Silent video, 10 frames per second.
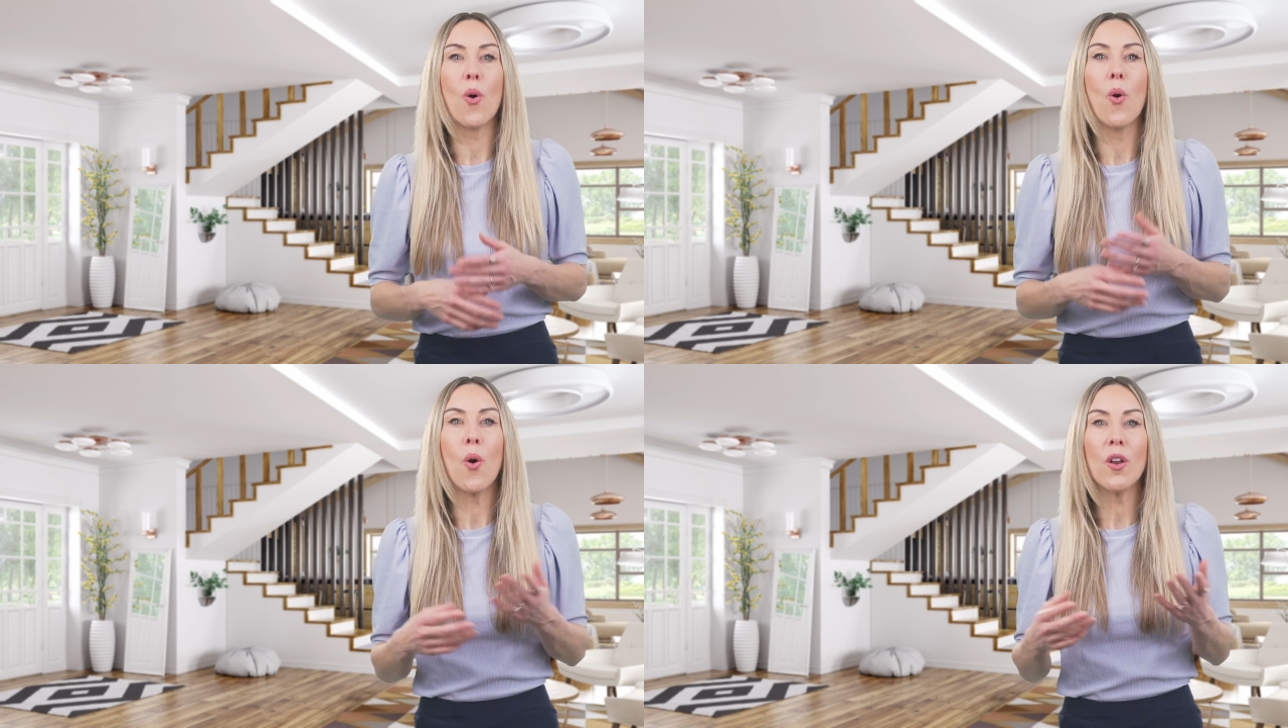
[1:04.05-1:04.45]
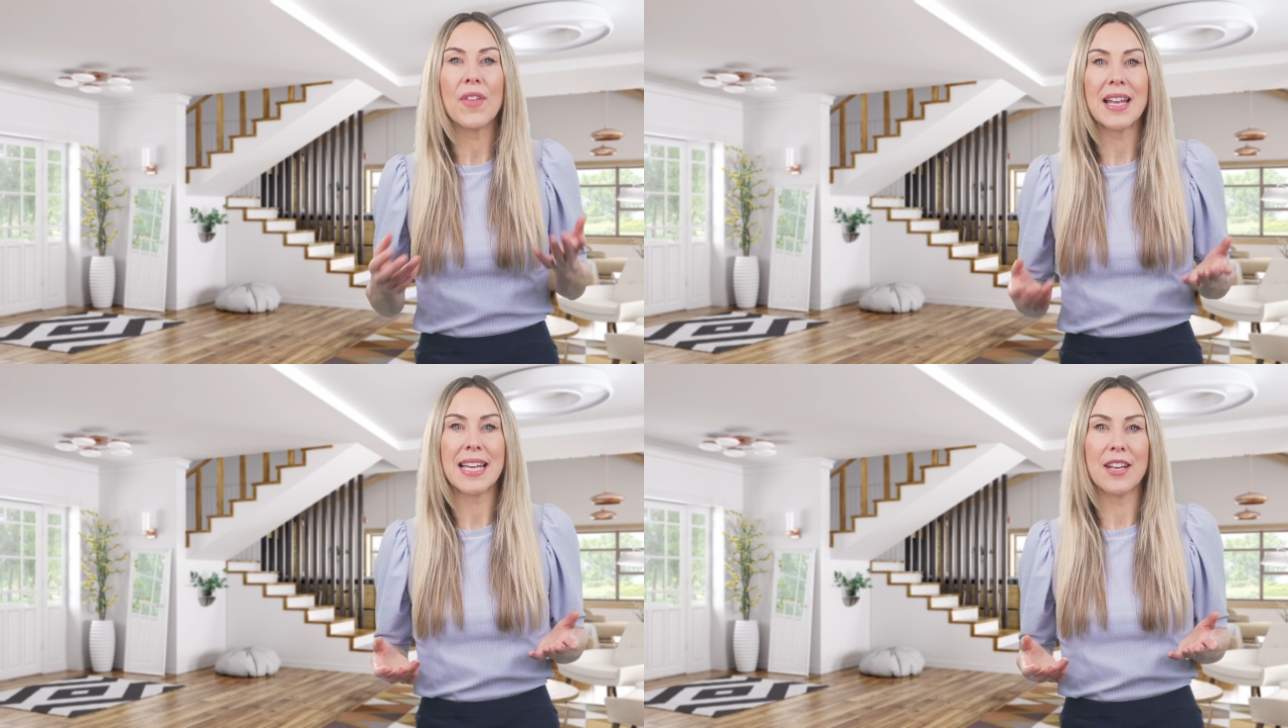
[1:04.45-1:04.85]
all of
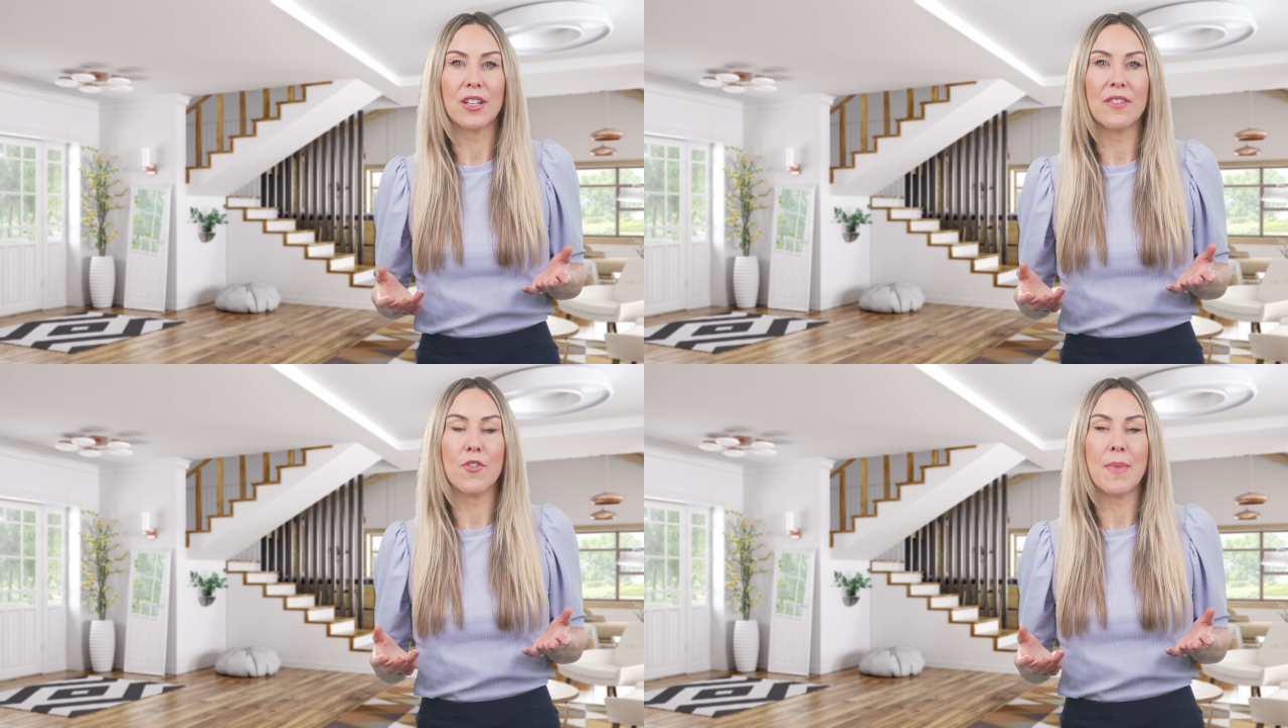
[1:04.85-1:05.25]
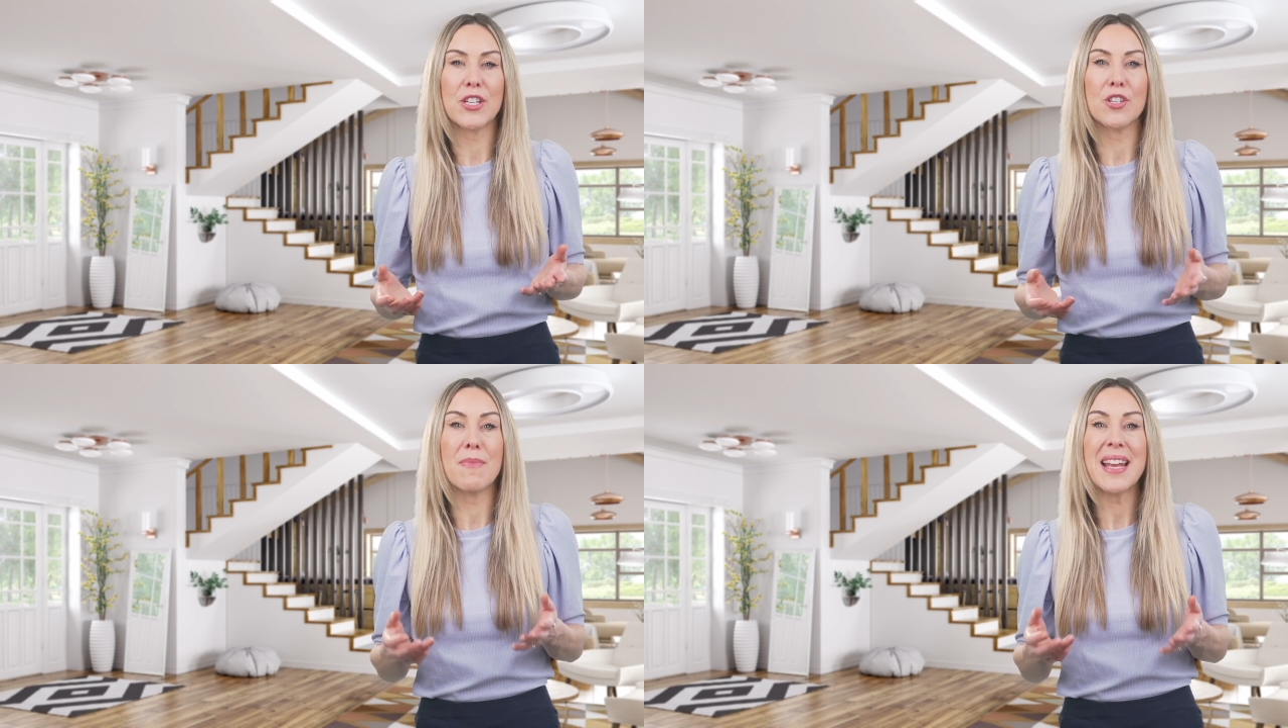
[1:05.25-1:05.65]
that technical
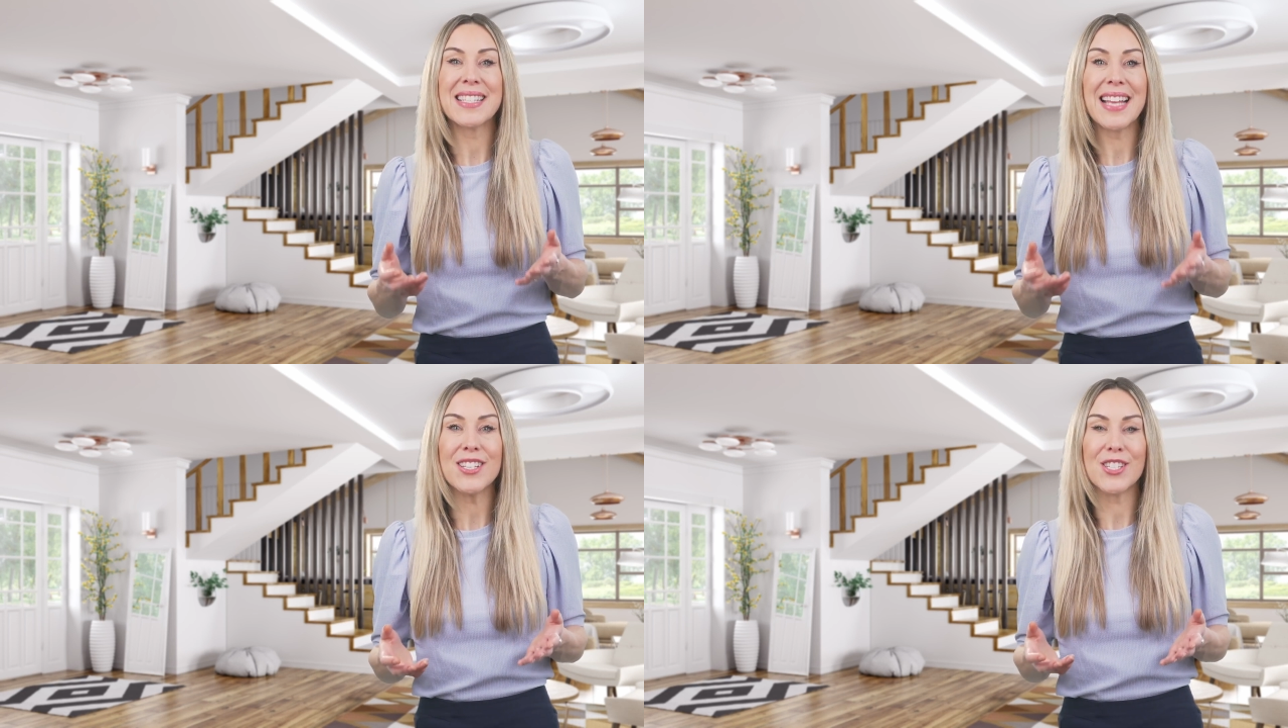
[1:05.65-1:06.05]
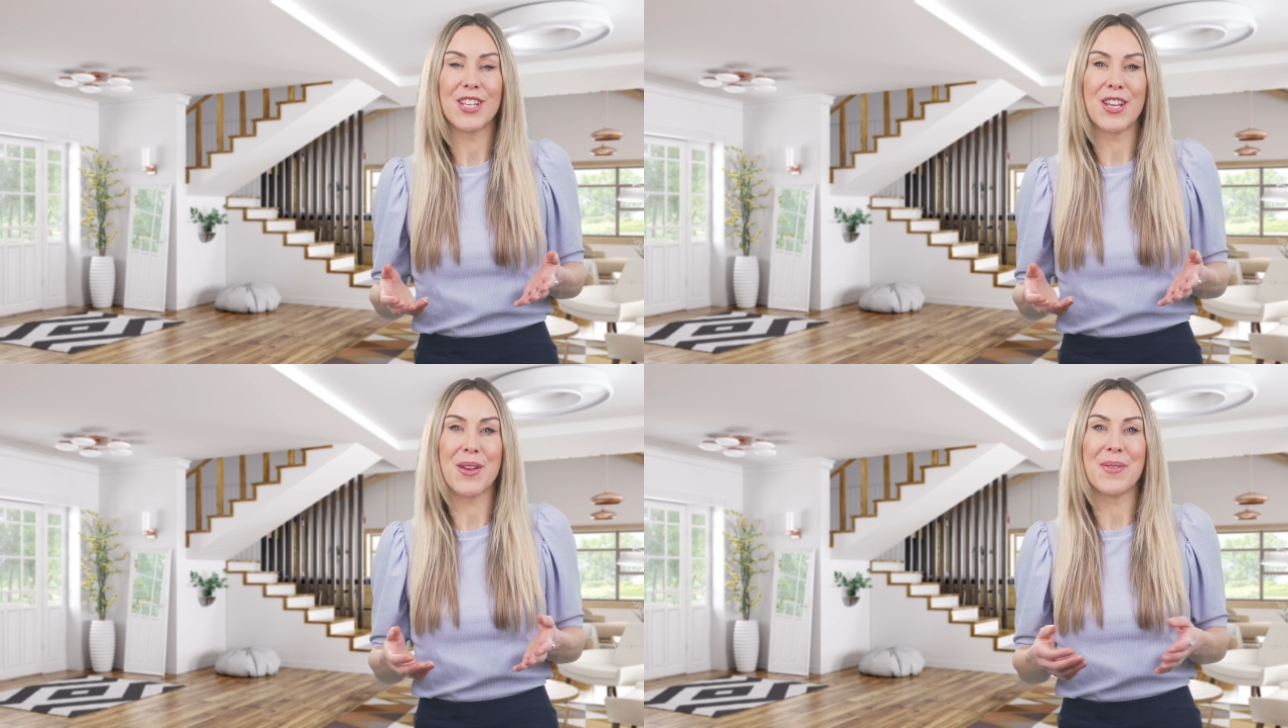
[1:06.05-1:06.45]
information make sense to
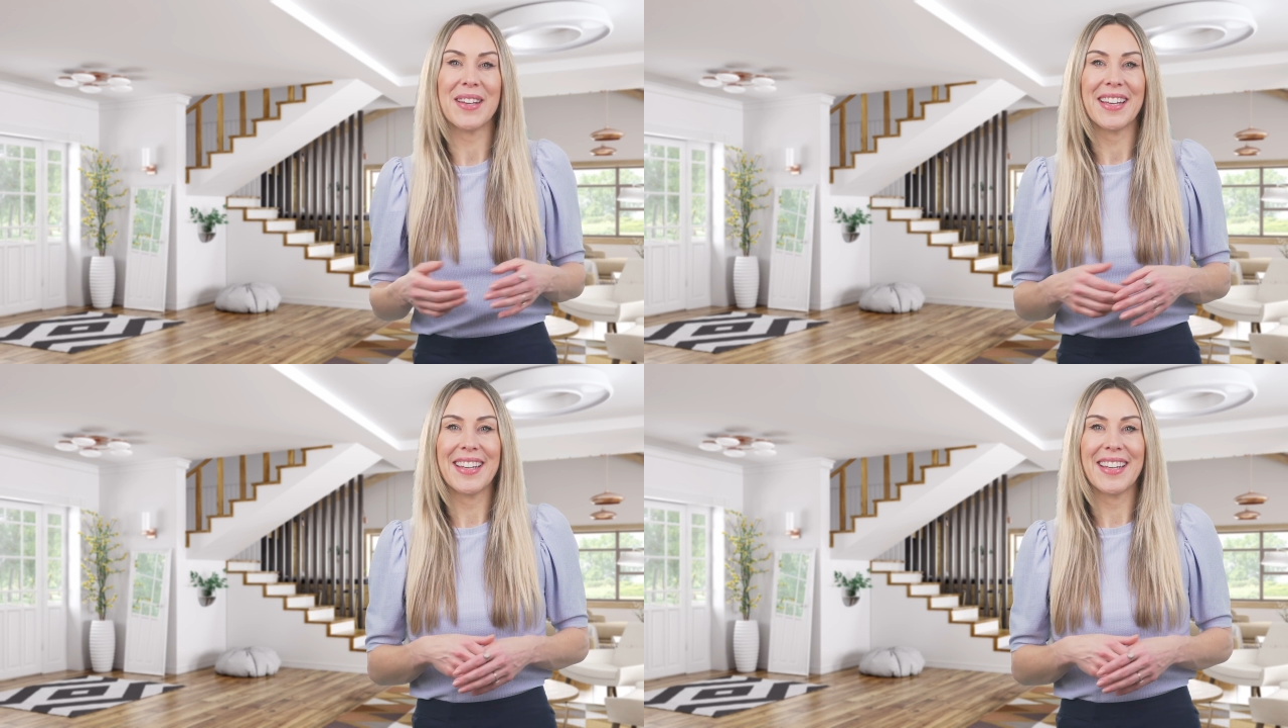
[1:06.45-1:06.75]
you.